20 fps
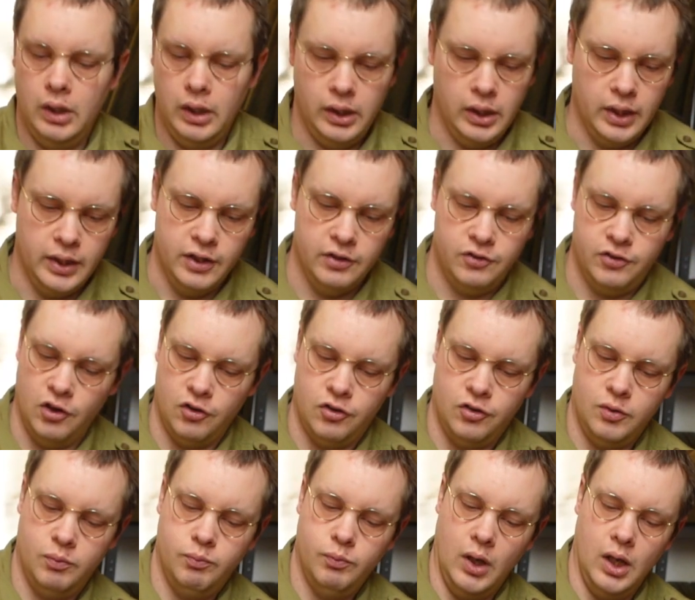and it's
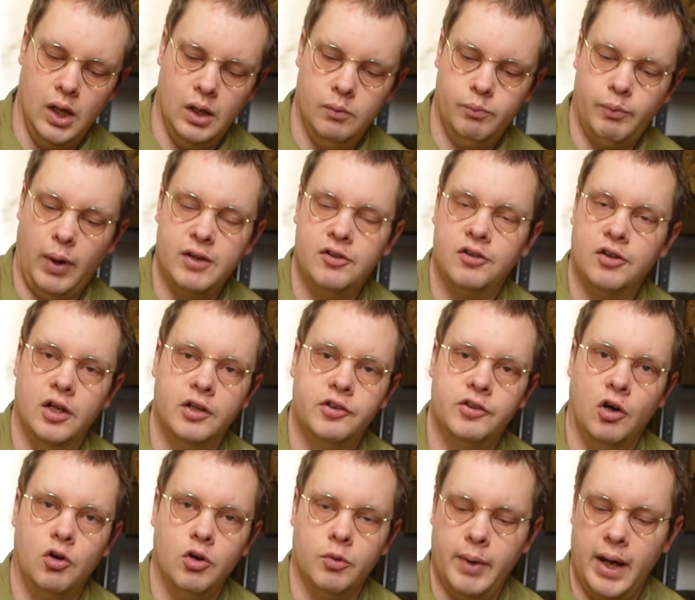just basically a
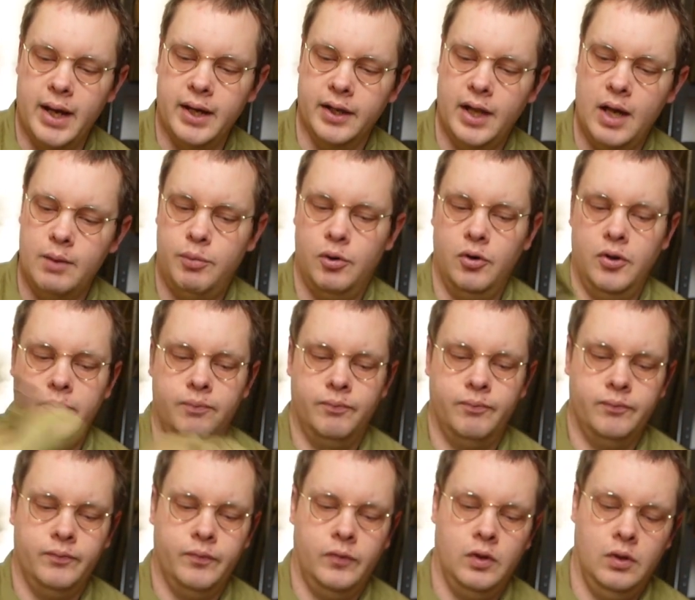shoulder bag at that
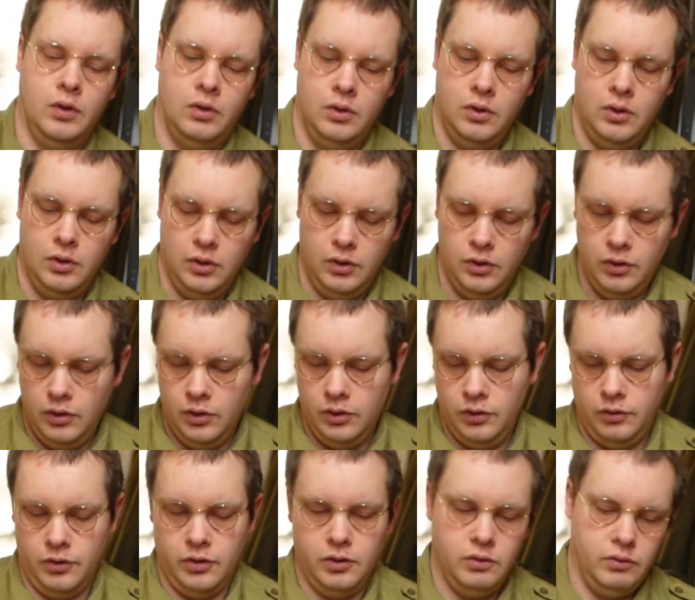point.
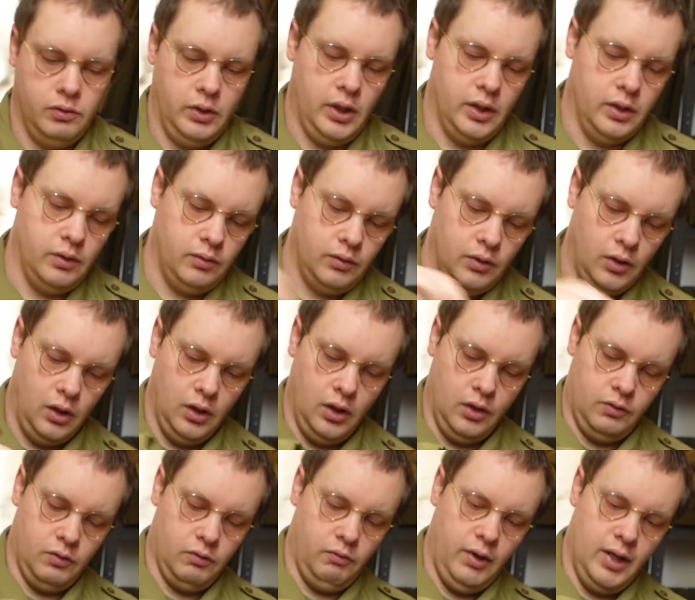So yeah, not a
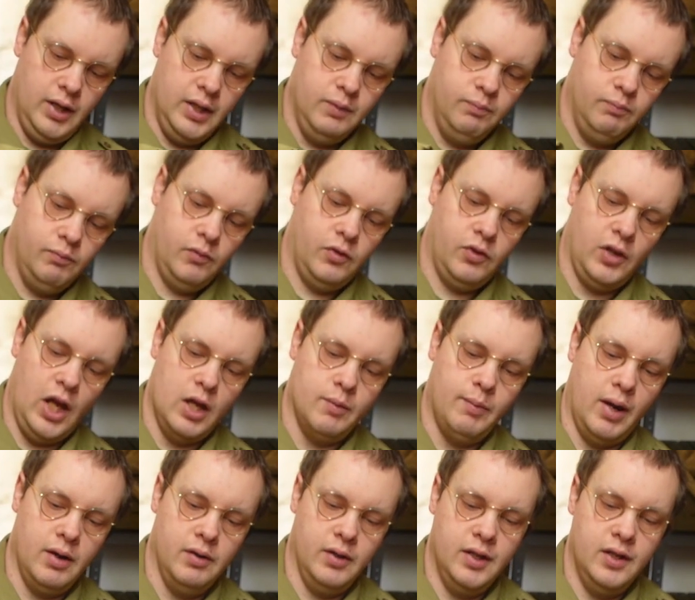lot to really say
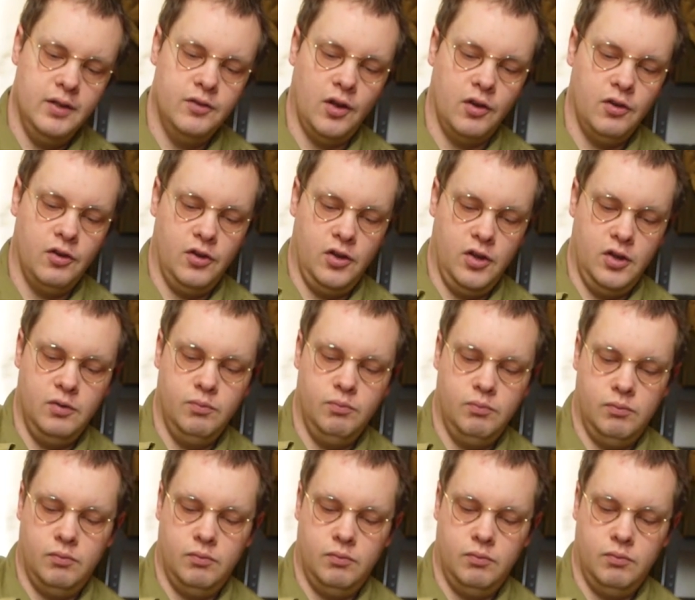about these other than